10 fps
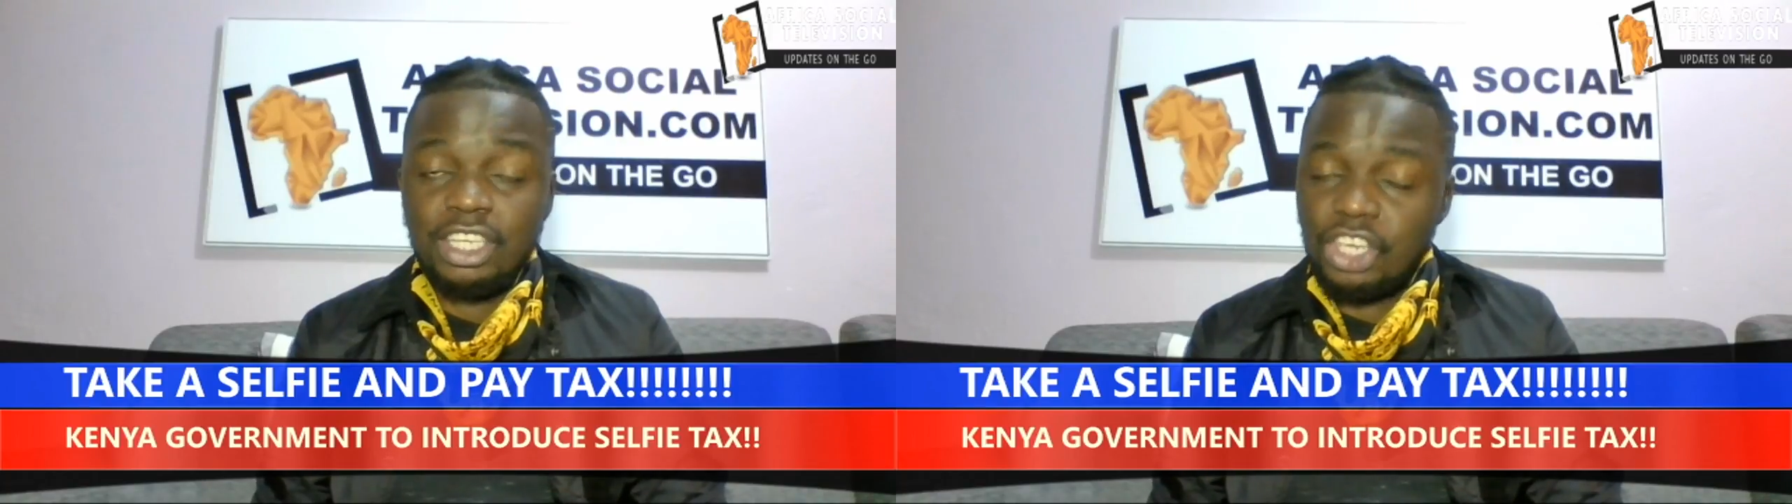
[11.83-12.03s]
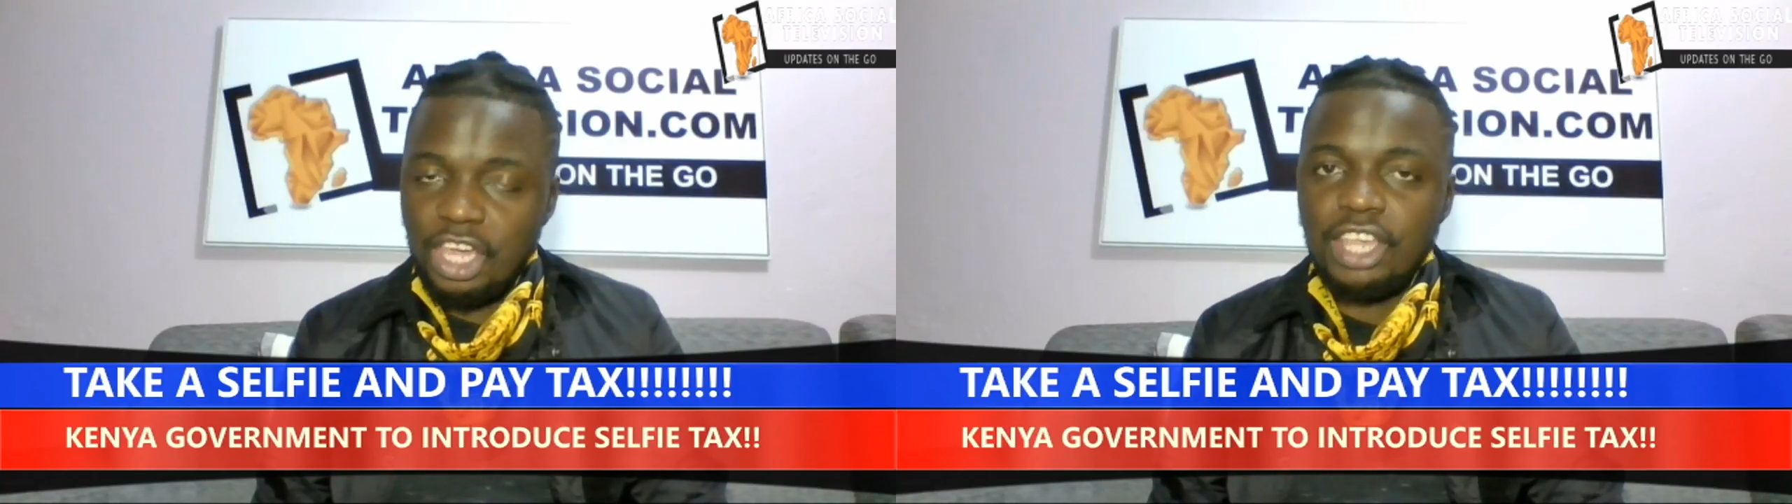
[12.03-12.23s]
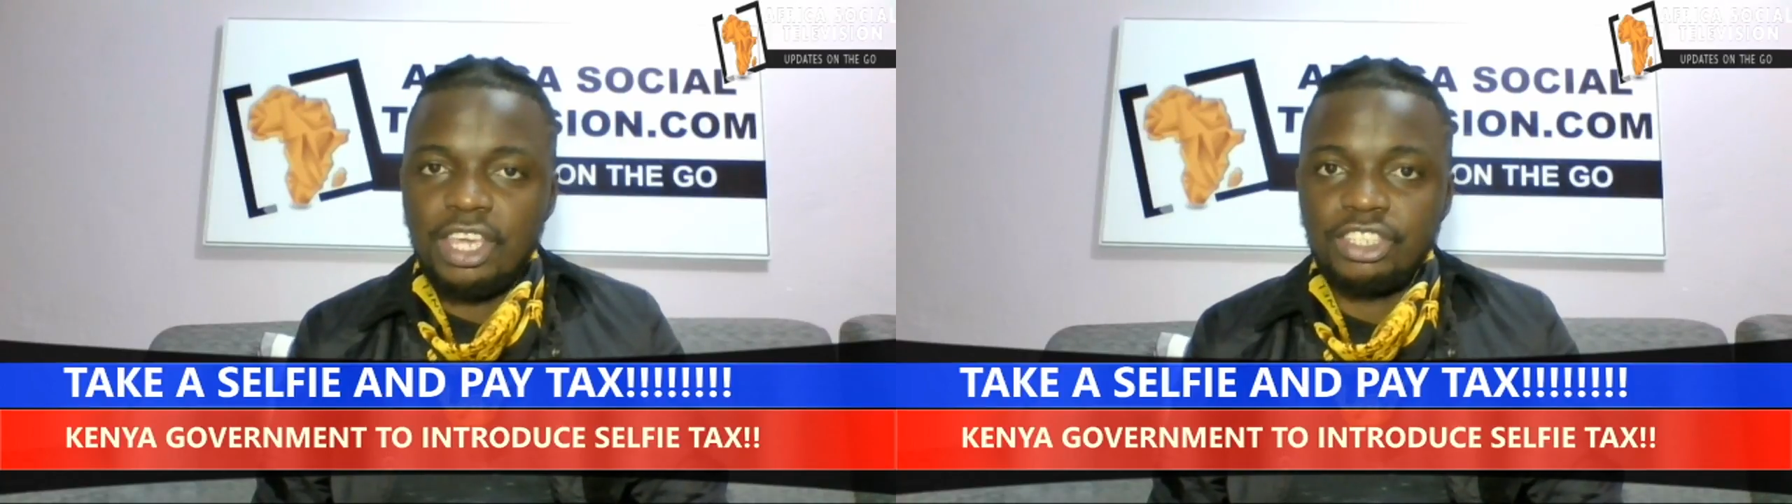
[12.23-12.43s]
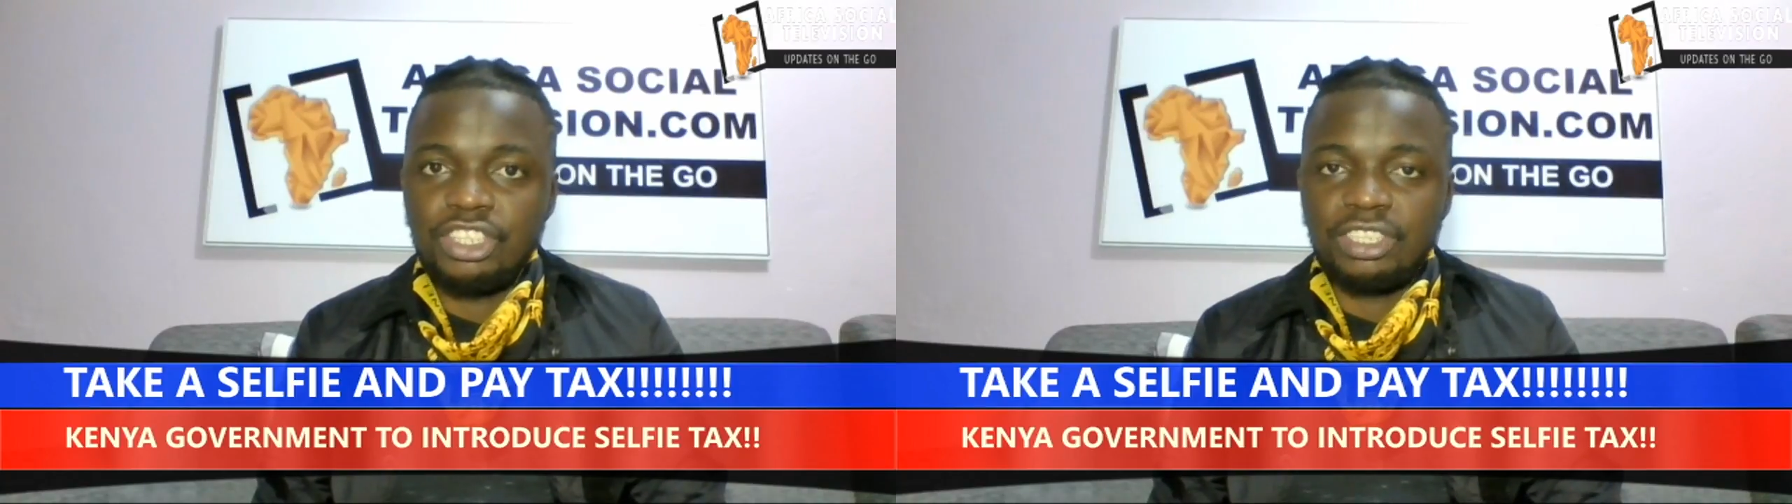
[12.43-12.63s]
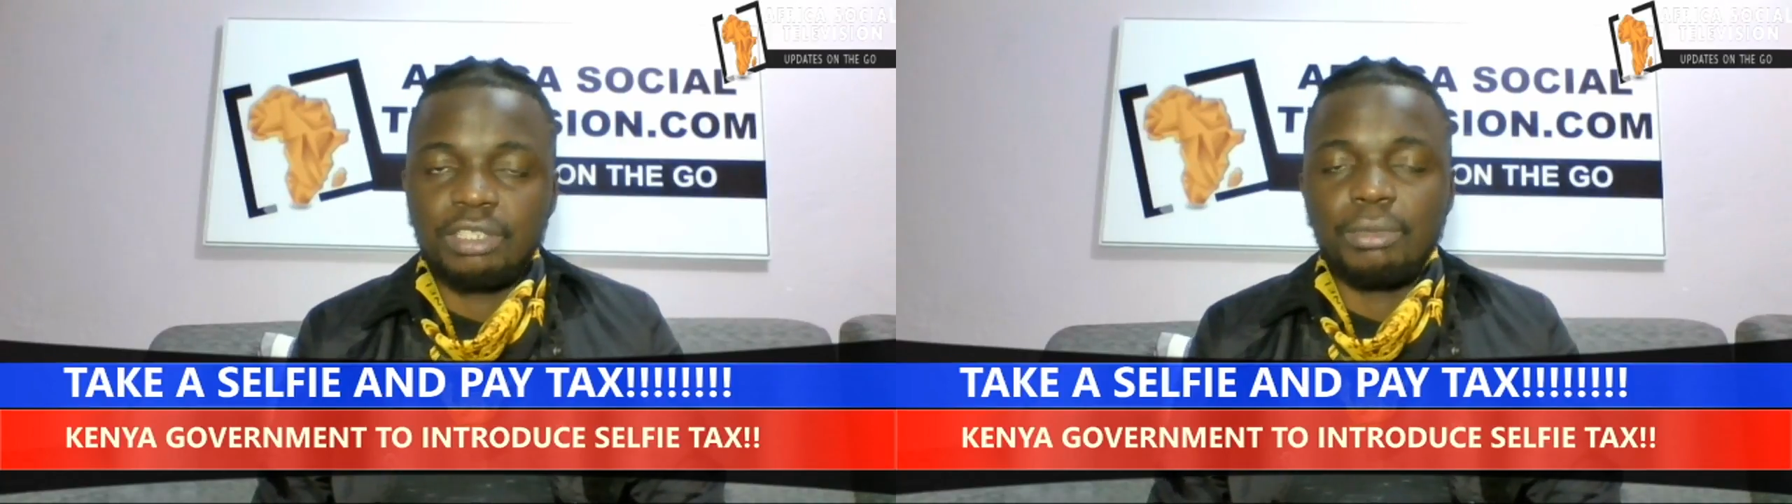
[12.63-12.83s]
Kenya is
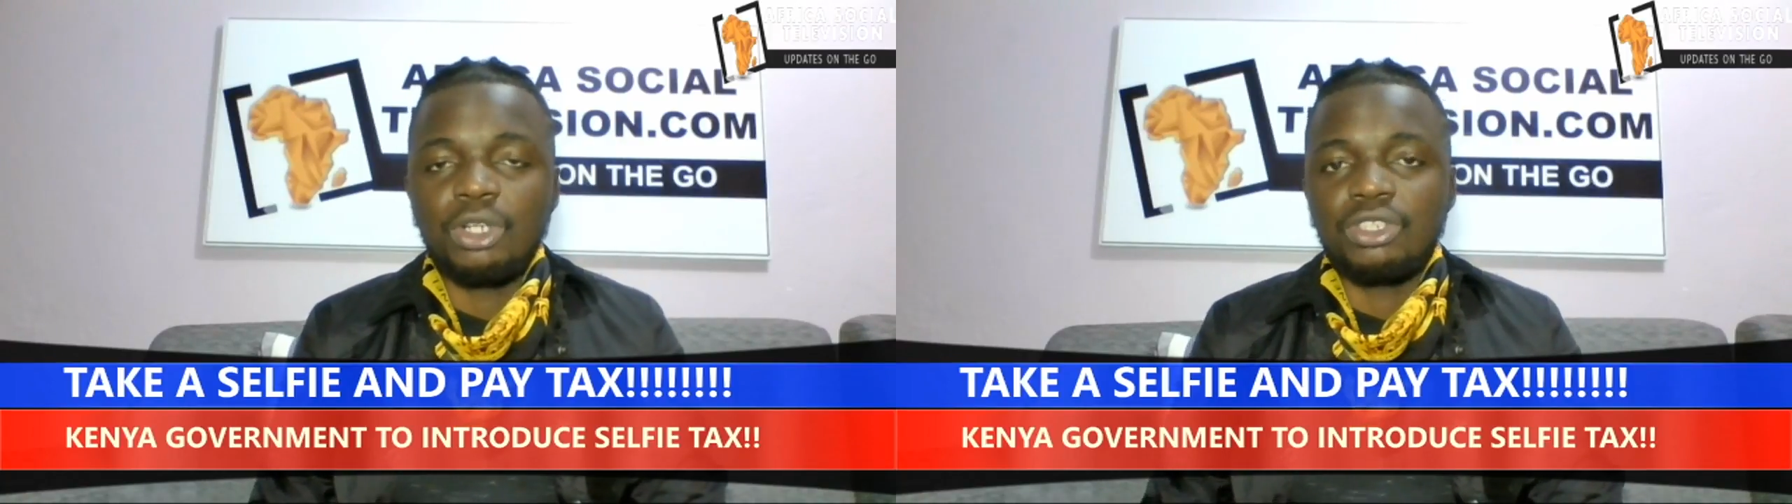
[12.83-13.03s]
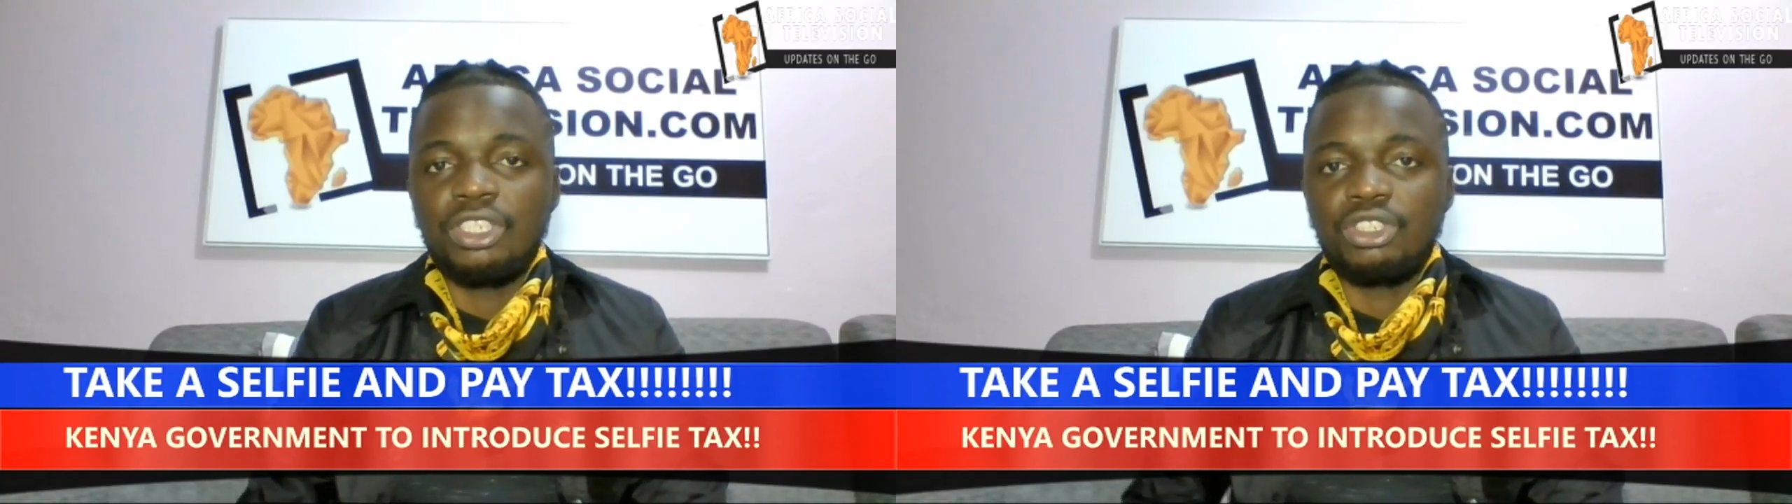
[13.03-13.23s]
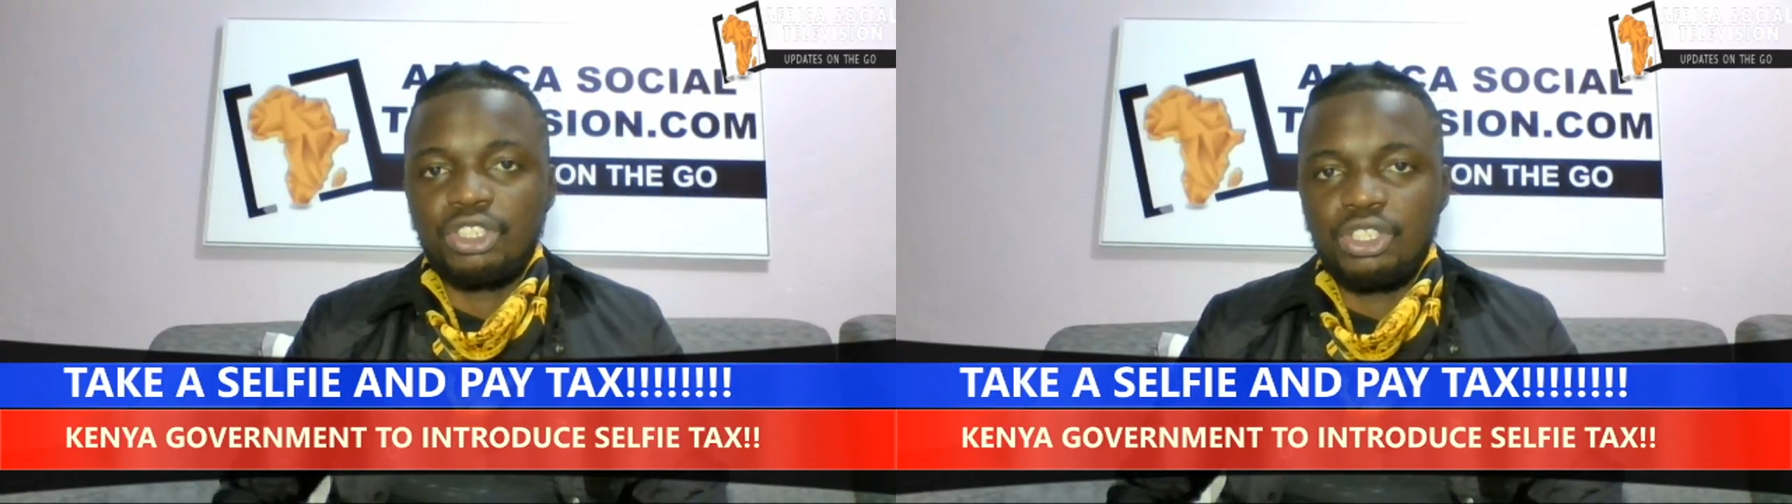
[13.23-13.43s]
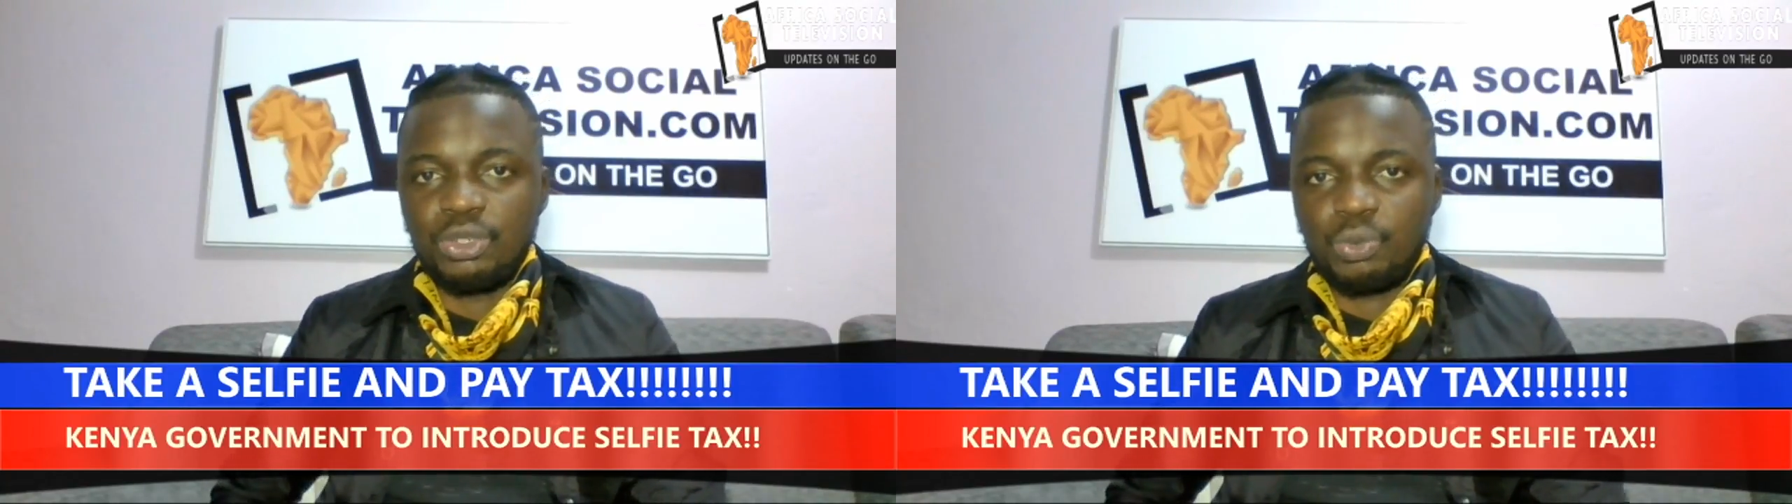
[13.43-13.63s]
just about to introduce